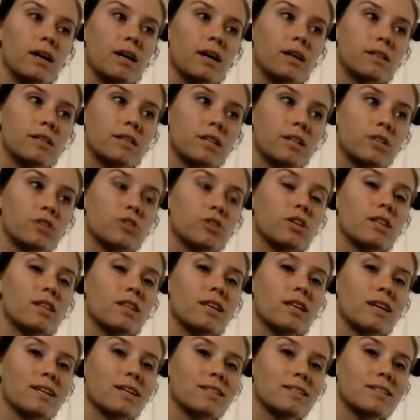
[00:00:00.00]
essentially
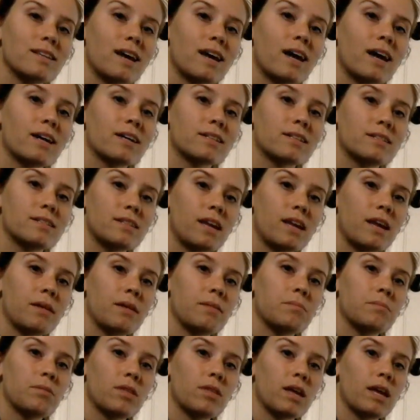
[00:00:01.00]
the exact
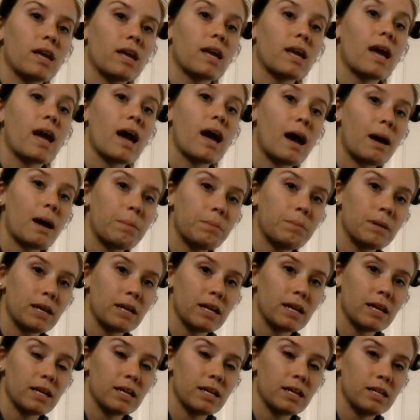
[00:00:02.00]
same thing
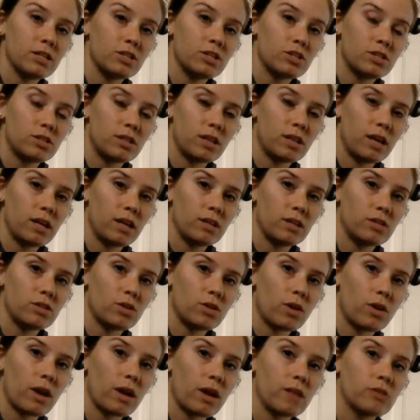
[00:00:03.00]
happening in each stage.
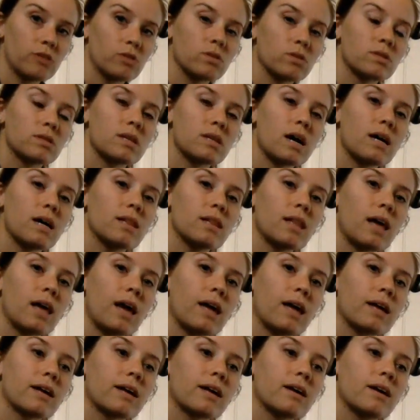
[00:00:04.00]
Okay, so it's not
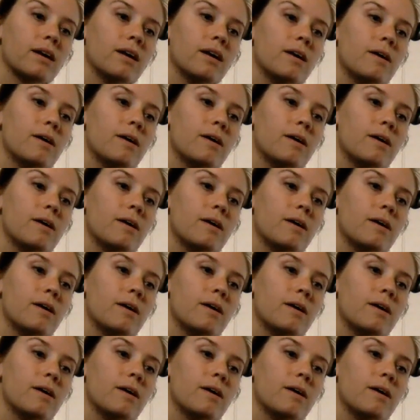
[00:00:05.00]
like